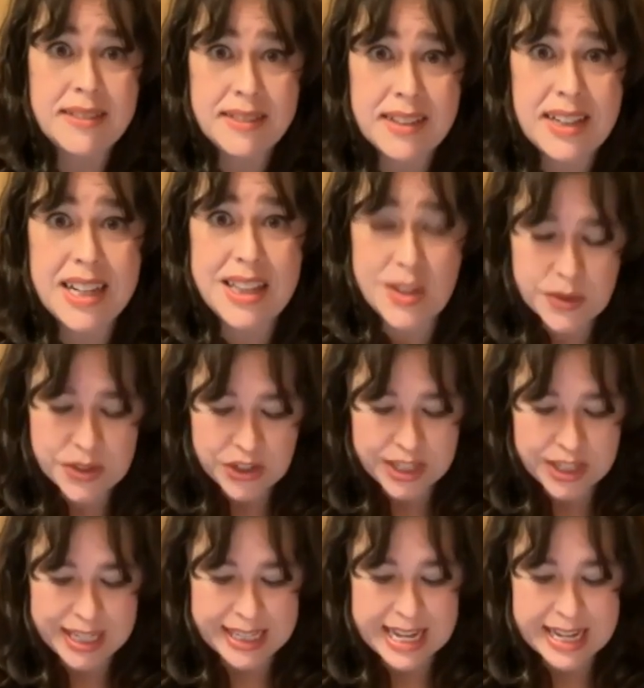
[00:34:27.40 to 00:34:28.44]
in those
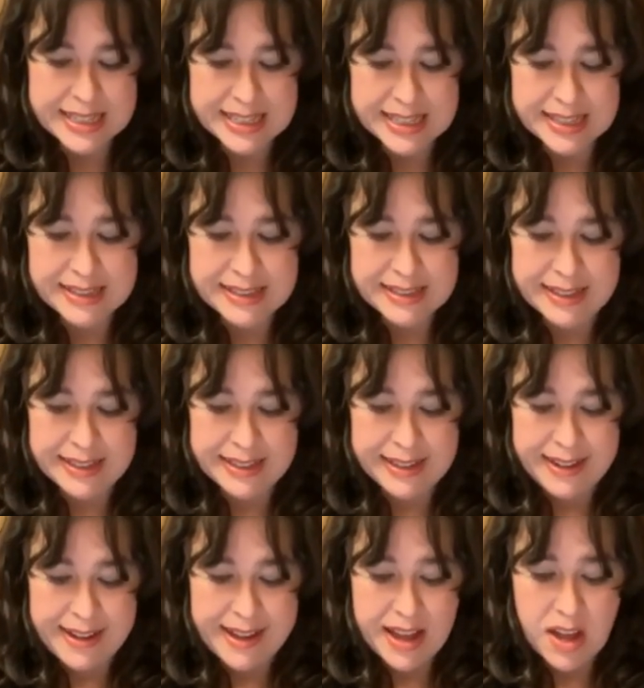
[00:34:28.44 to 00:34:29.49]
cooking classes.
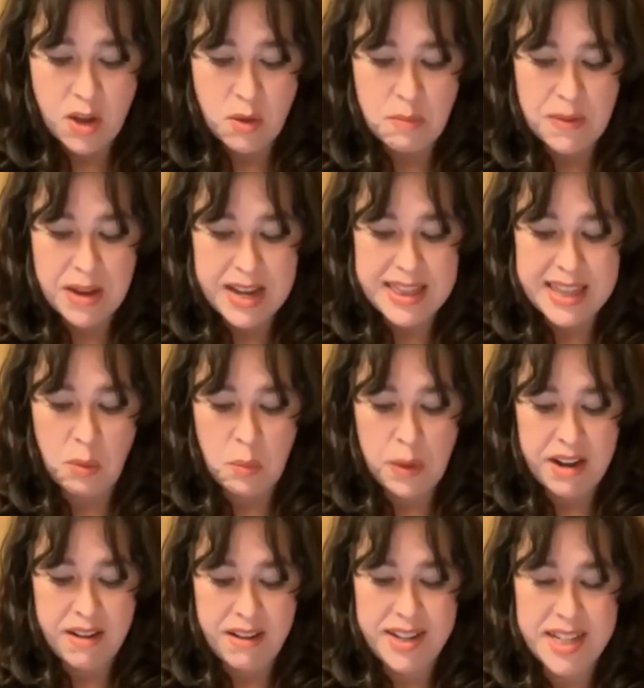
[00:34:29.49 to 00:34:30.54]
And they went
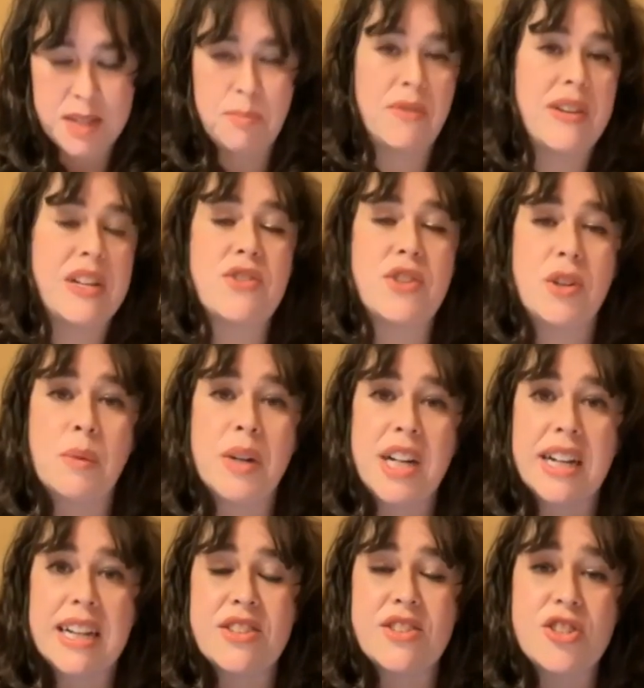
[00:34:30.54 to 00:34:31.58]
on to professional work
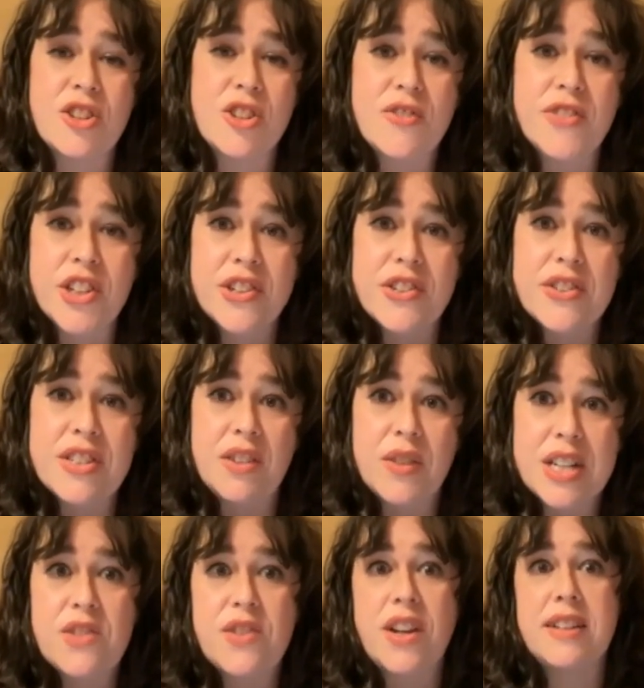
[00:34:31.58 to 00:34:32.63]
as servers in
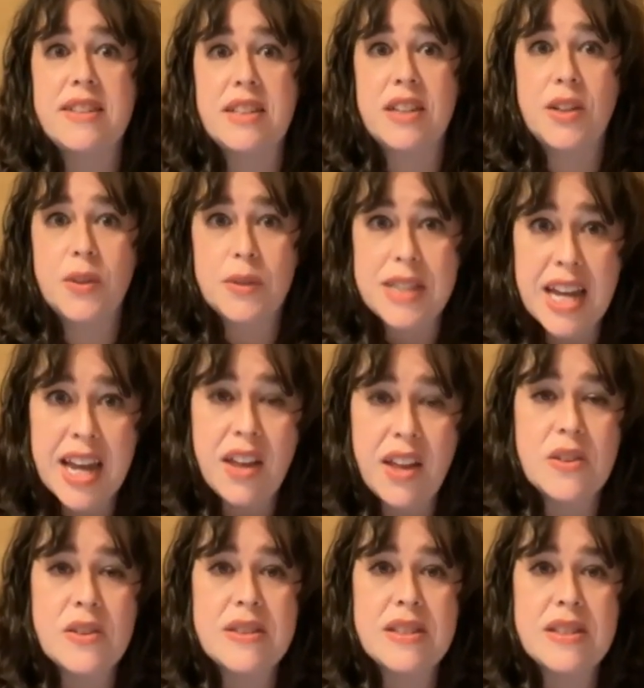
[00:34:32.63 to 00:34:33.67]
restaurants and
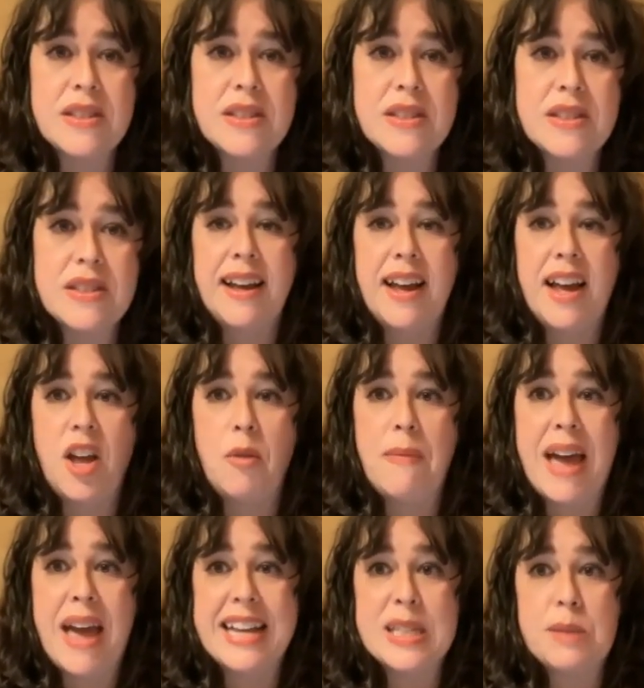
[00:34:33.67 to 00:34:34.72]
hotels,
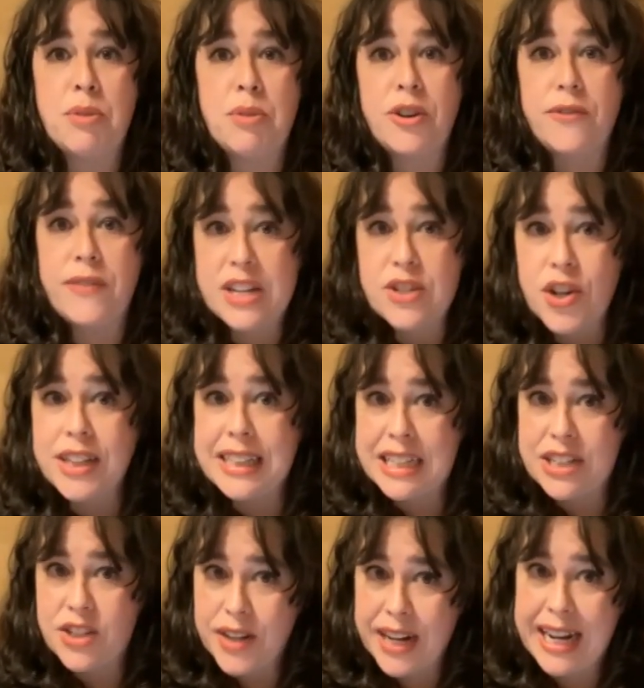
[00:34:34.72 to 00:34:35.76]
as
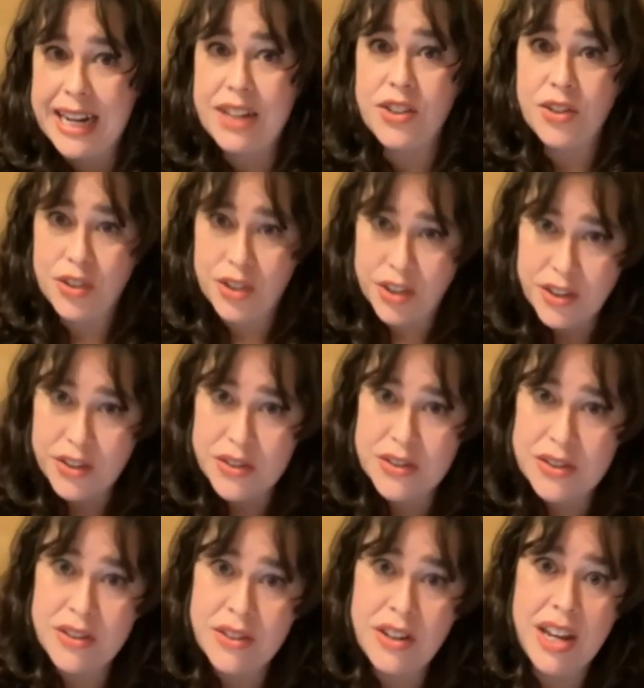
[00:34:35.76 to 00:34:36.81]
professionally trained
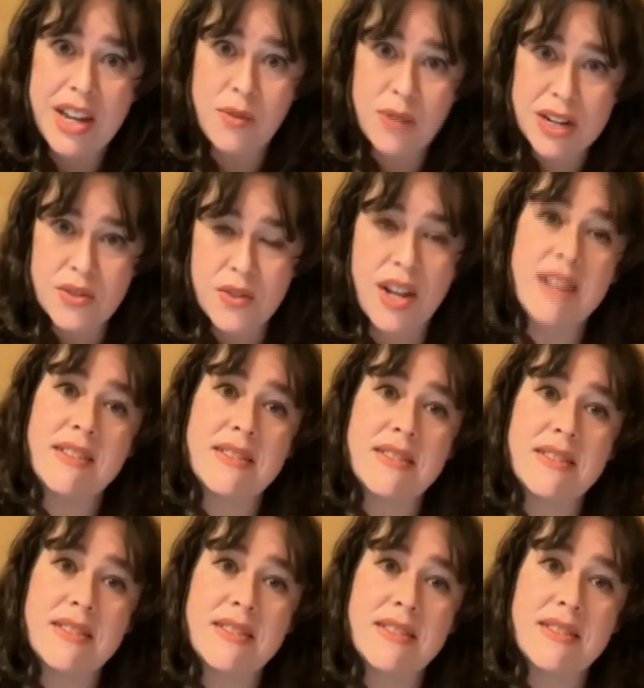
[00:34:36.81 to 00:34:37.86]
cooks in
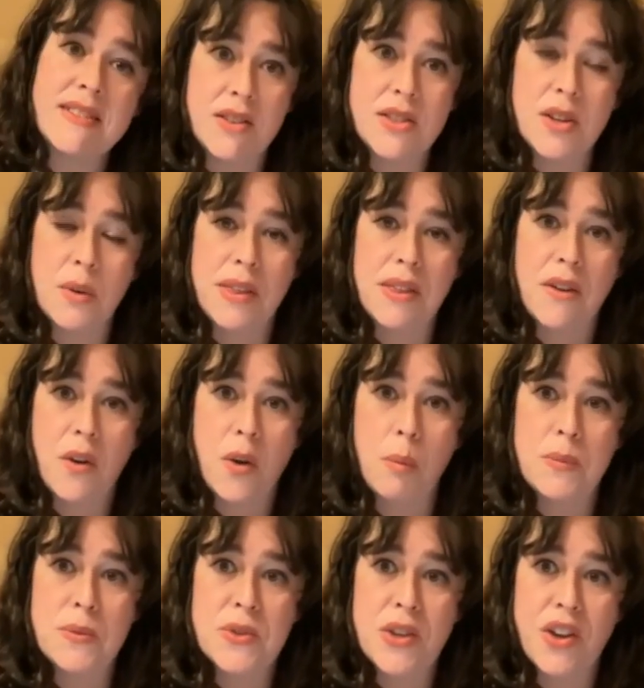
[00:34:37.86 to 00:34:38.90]
restaurants, and also in the
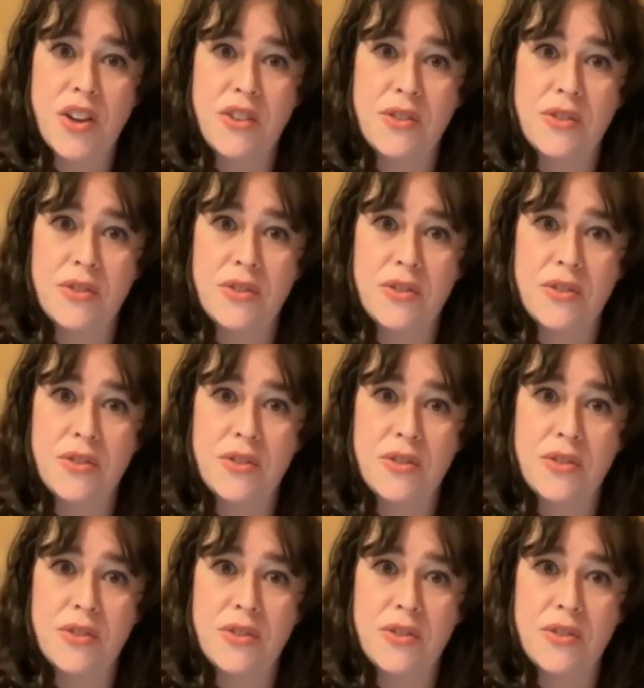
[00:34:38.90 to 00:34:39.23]
homes of,